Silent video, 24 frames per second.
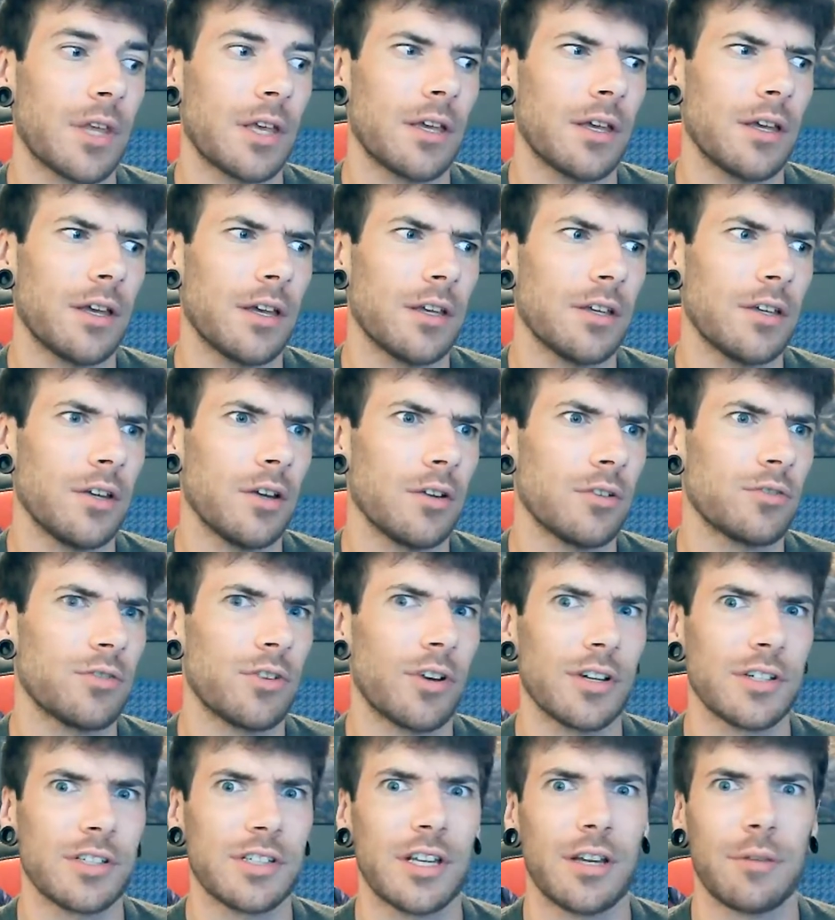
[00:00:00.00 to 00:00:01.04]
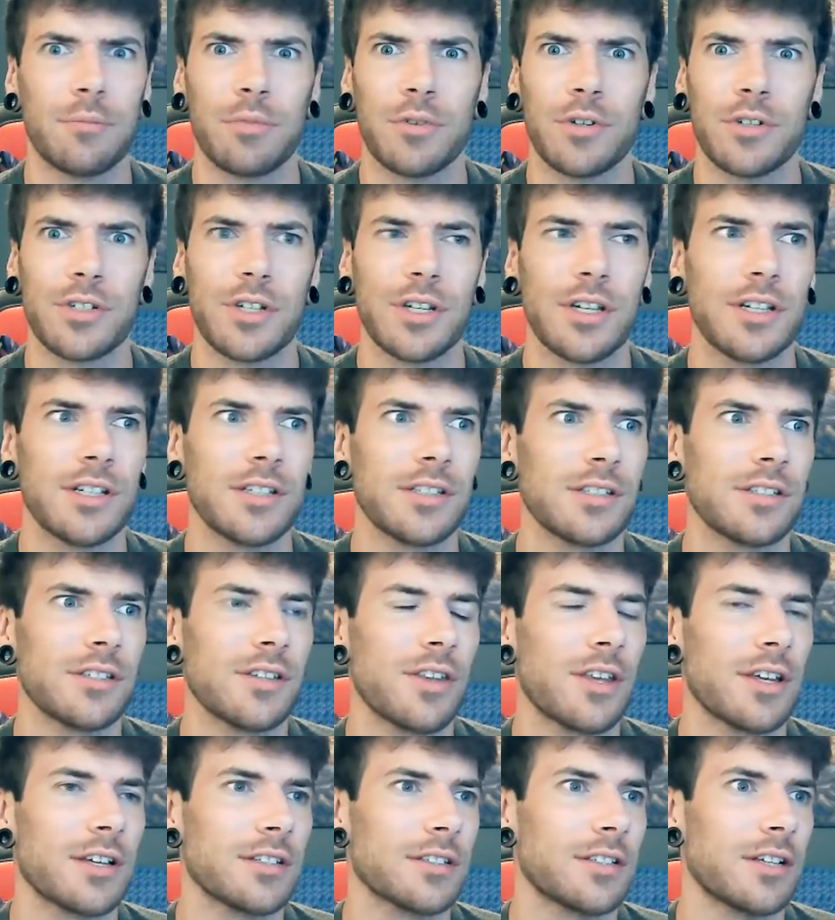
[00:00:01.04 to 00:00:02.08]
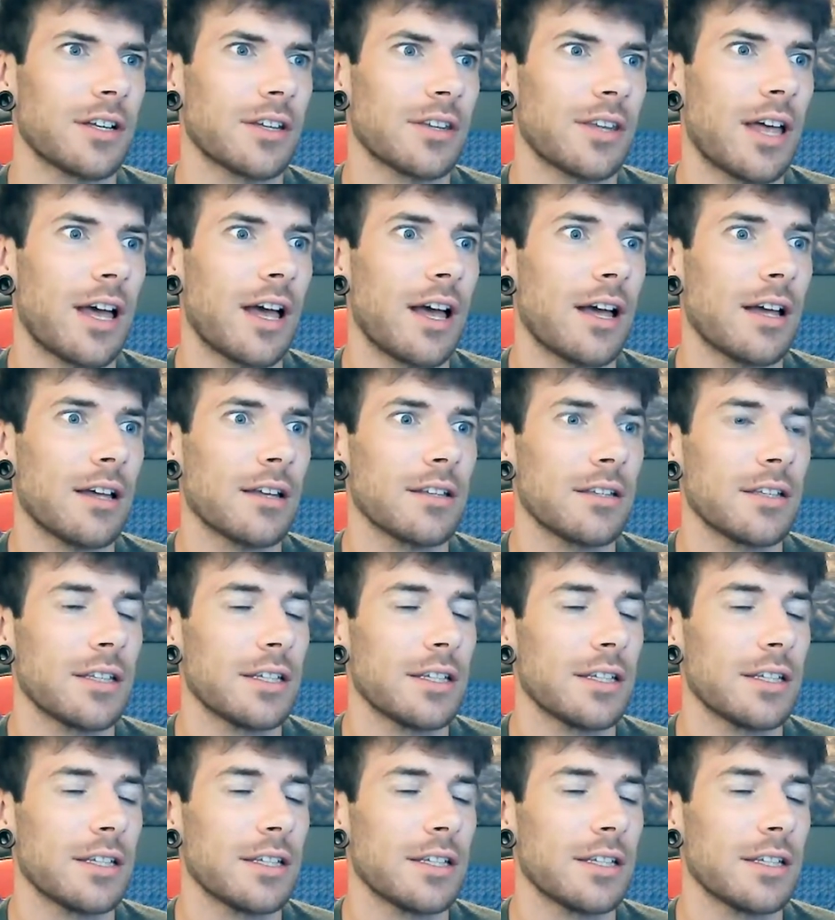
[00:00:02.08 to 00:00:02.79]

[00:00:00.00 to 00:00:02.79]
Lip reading: tricep pushers and things like that.